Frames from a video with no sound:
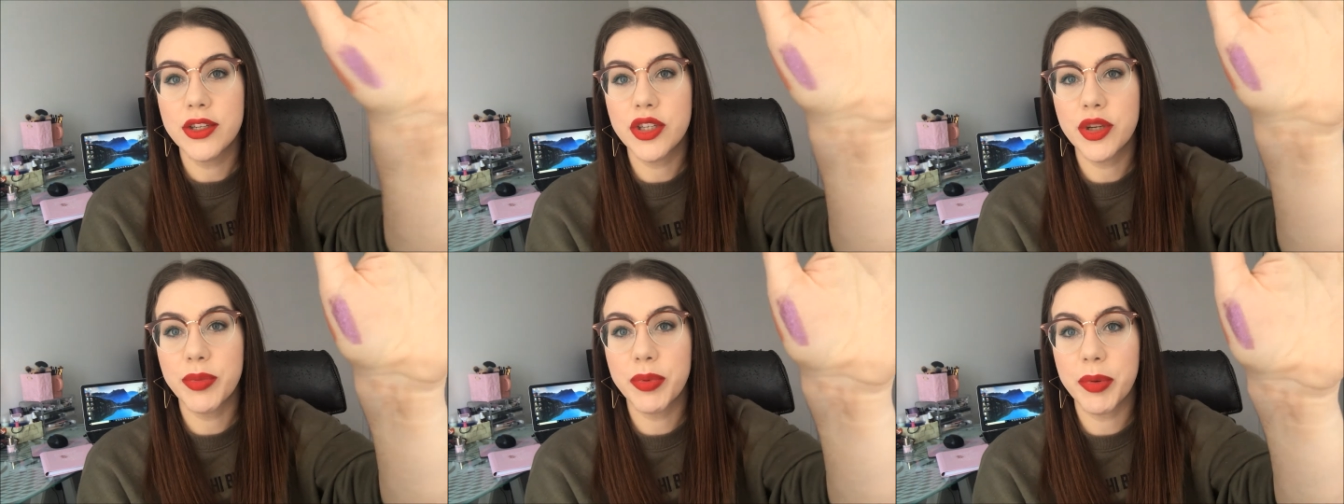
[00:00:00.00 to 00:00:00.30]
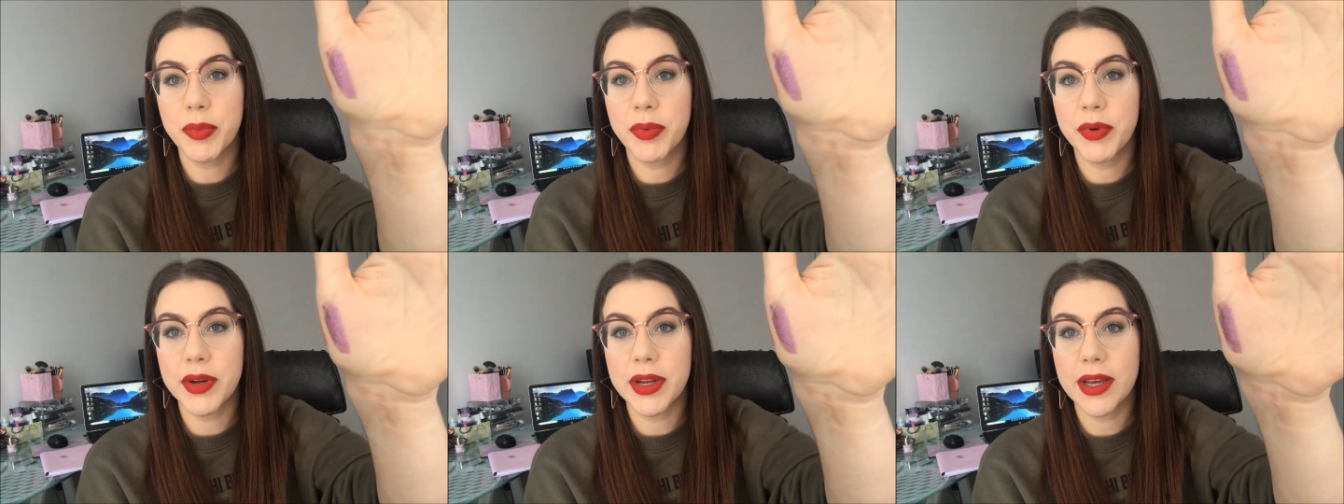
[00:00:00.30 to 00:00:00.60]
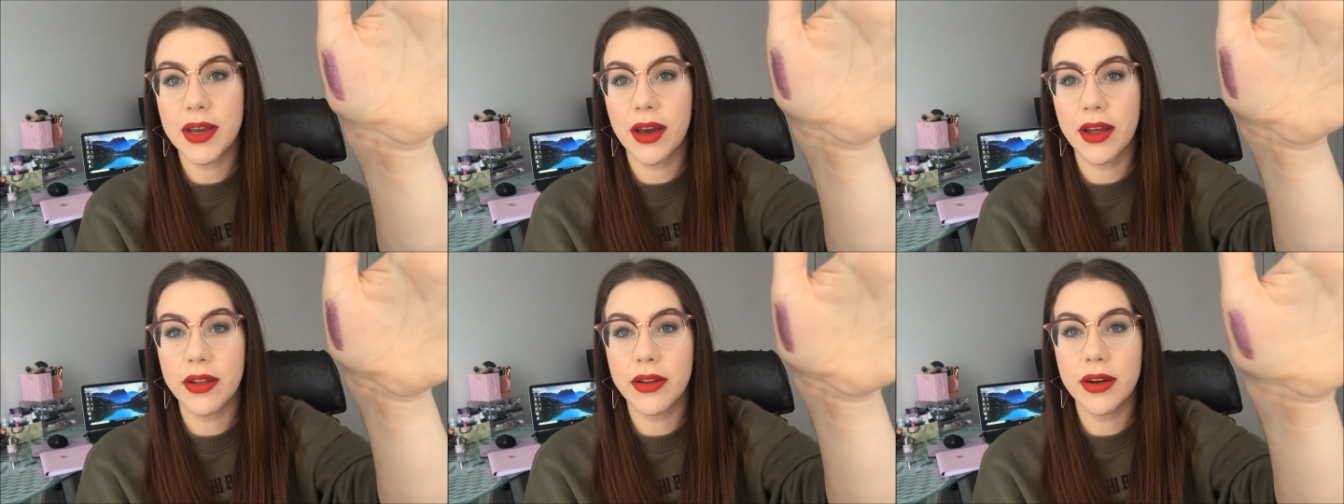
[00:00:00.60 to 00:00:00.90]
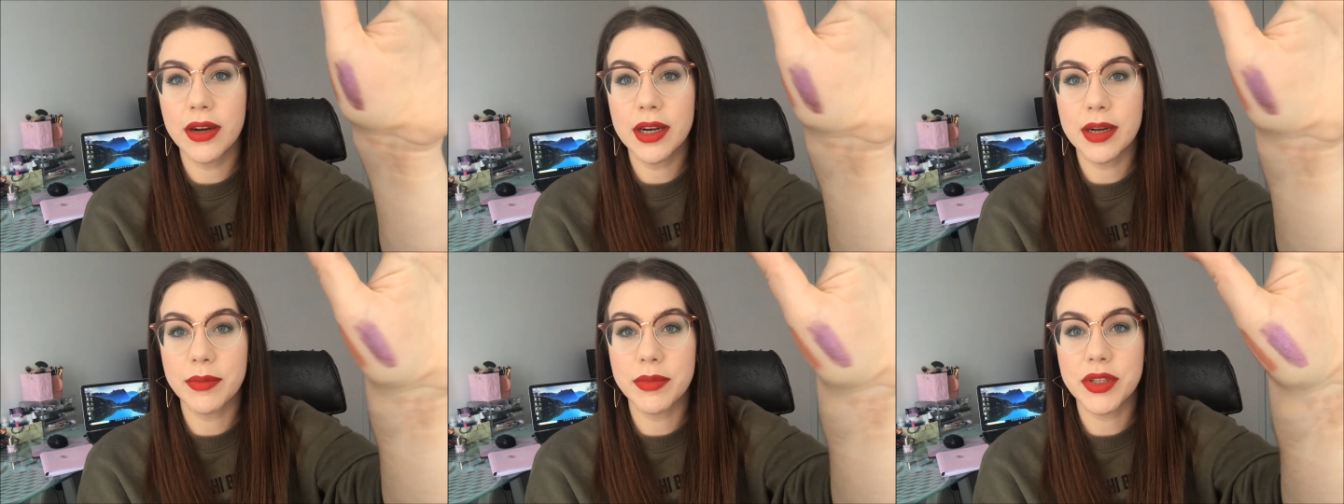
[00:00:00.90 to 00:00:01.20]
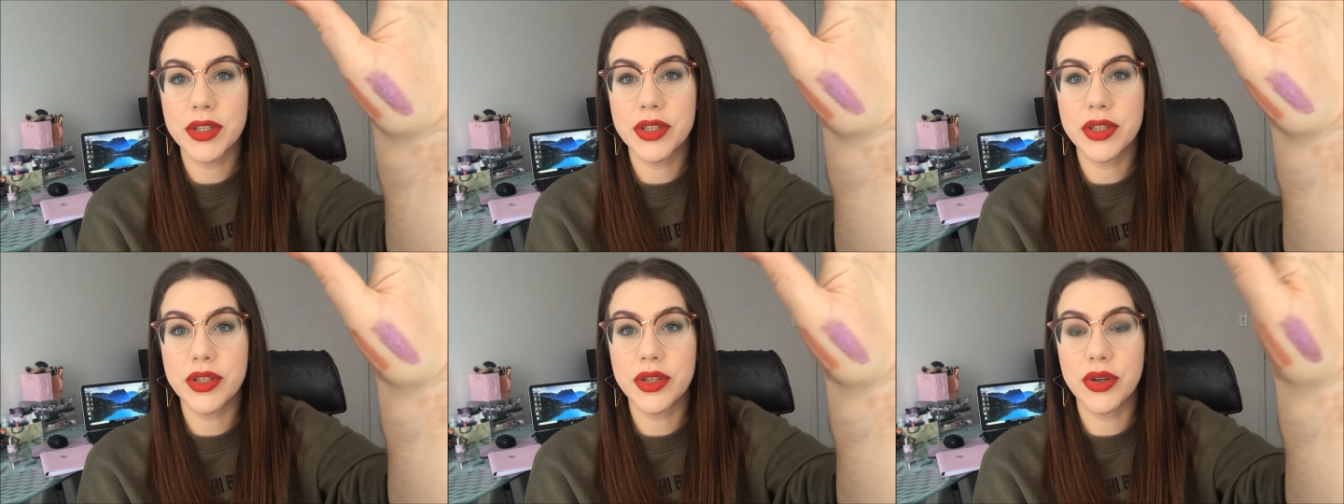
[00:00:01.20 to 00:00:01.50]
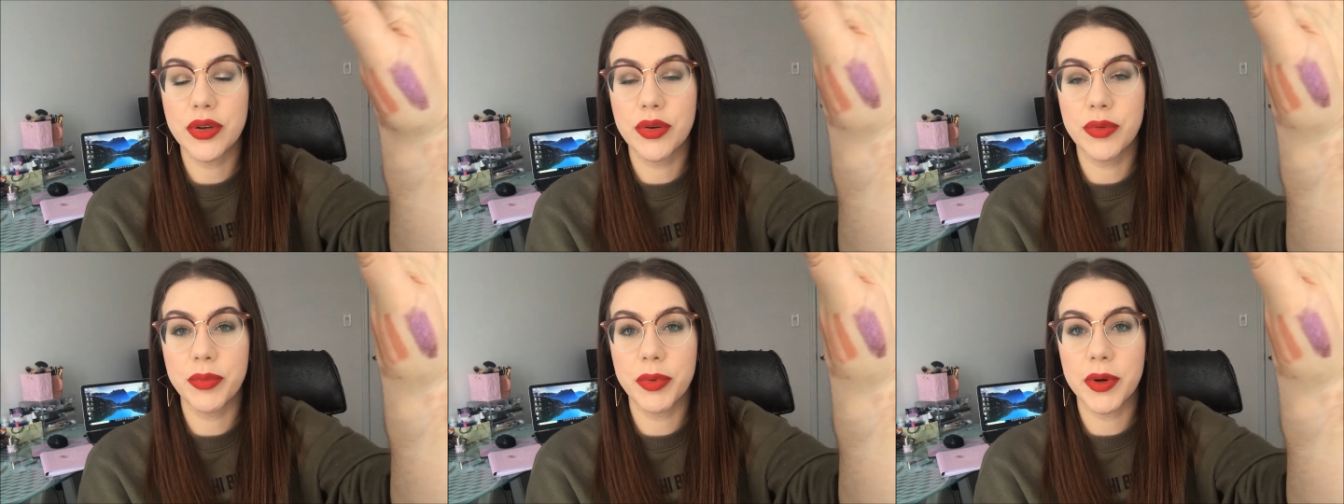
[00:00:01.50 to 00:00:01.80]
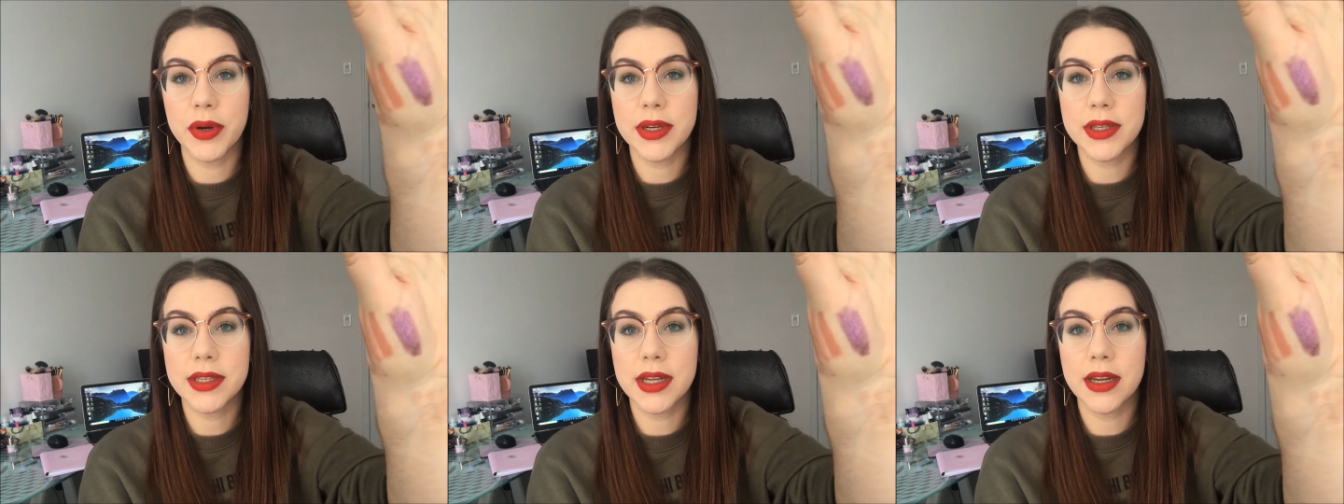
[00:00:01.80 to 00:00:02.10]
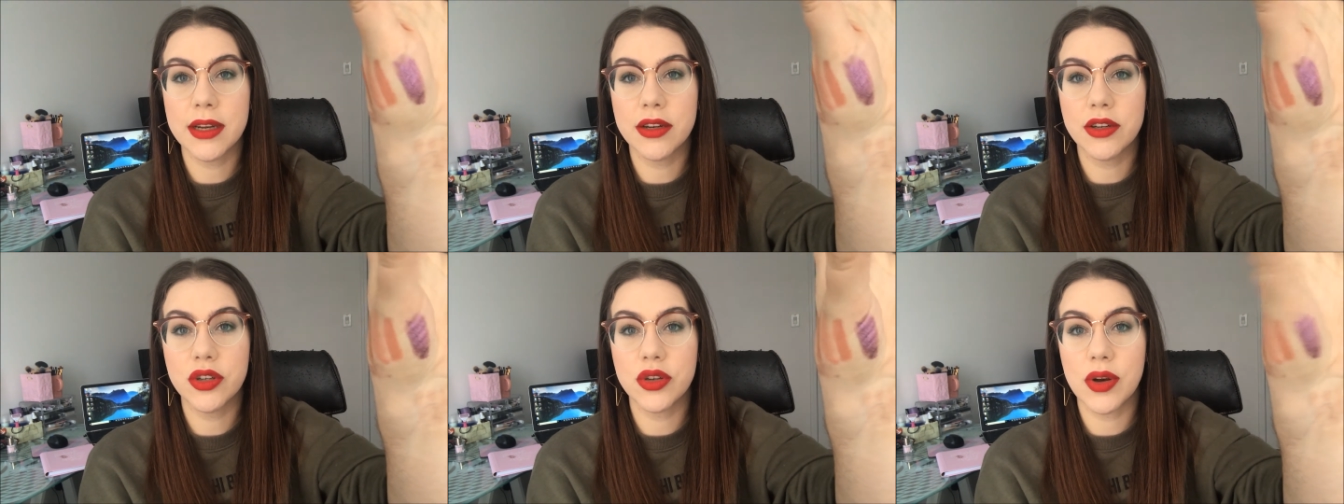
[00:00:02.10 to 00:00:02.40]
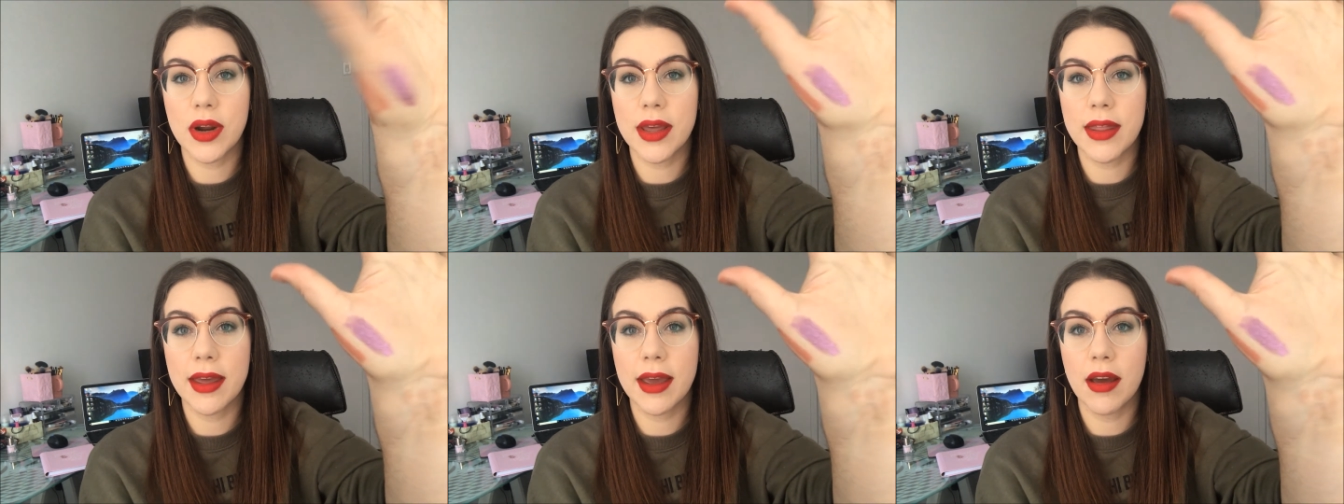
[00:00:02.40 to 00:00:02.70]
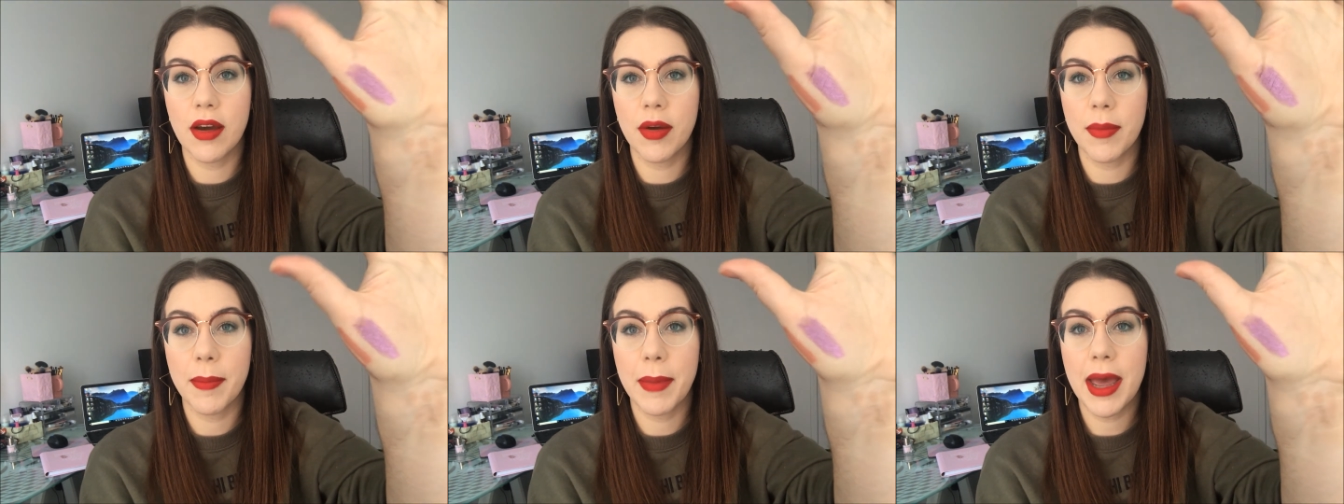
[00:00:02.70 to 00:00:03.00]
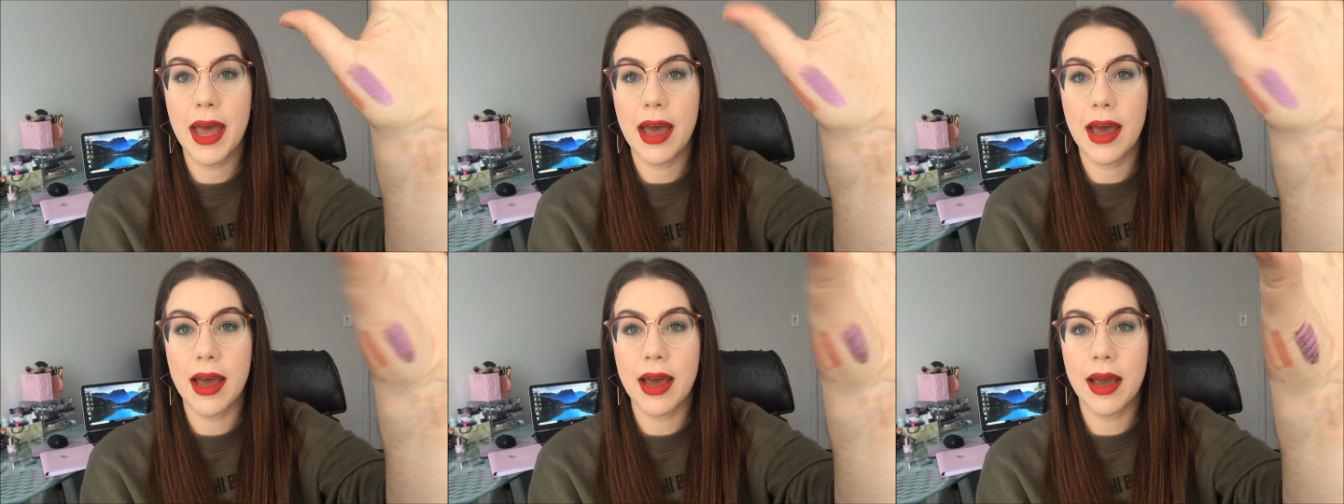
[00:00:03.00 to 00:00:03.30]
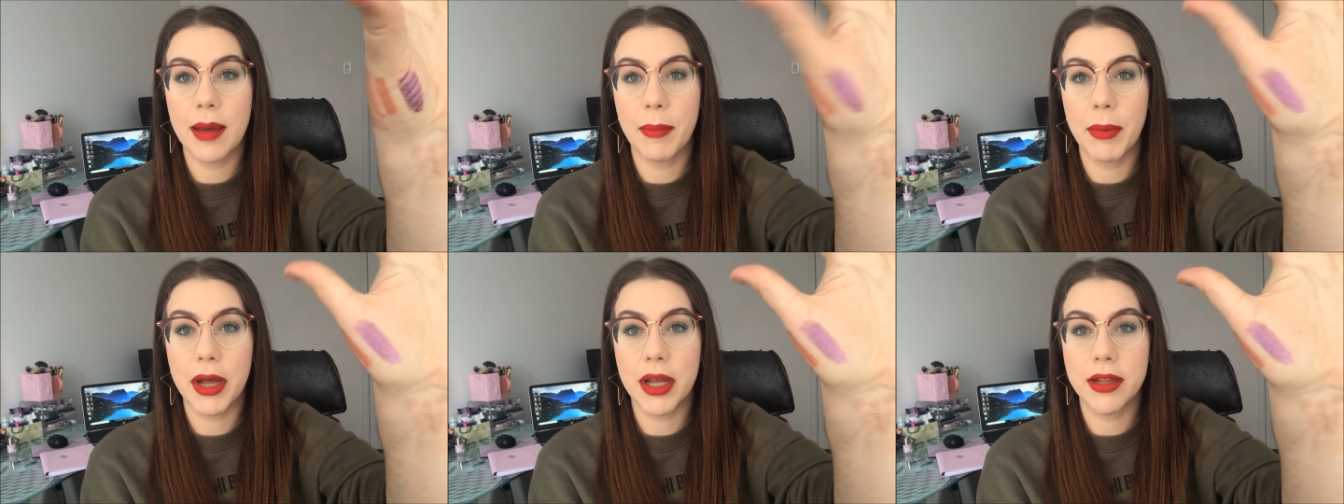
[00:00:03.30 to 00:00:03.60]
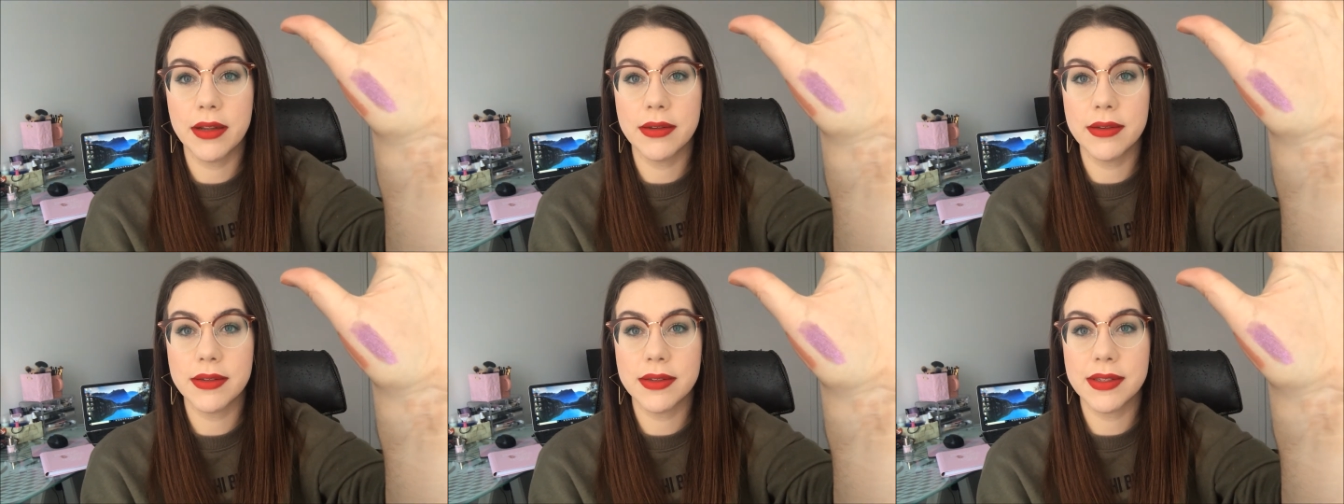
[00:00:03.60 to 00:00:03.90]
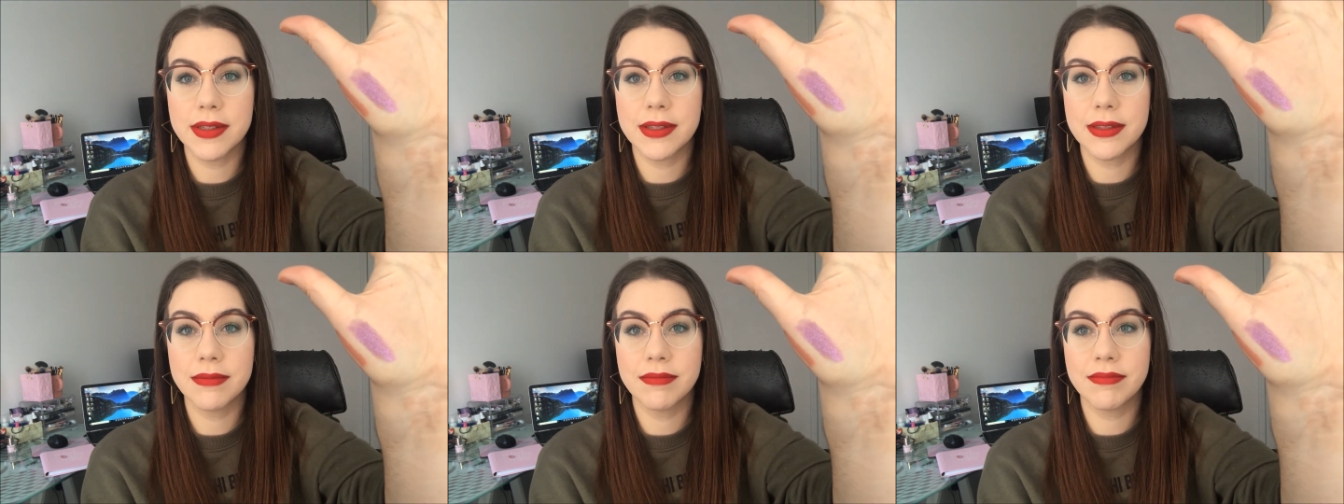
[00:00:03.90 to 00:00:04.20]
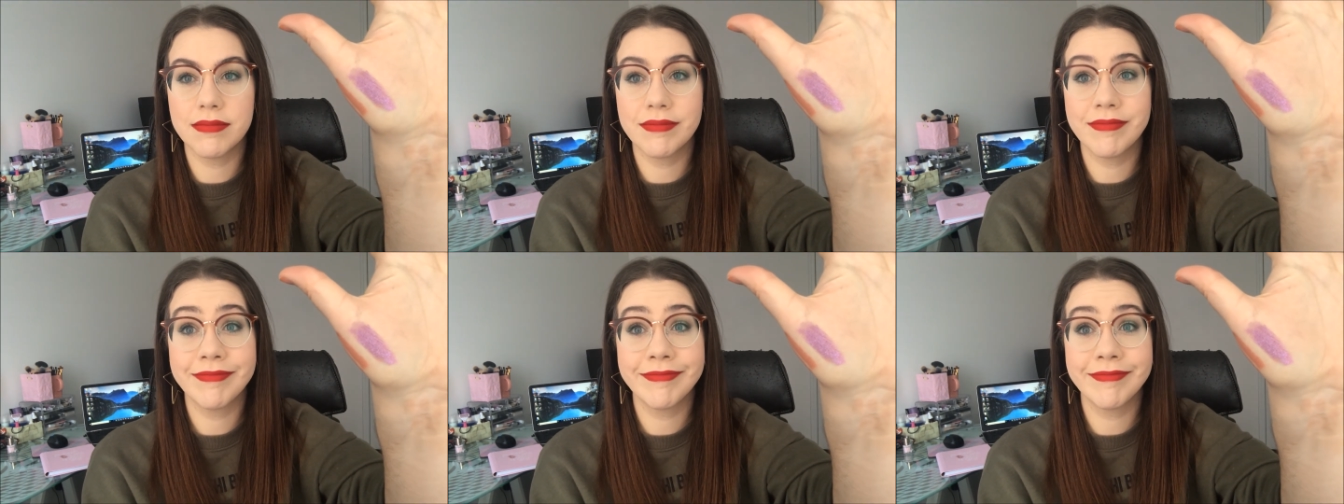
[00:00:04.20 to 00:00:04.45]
super pretty color, and I'm super excited to try that on my eyeballs.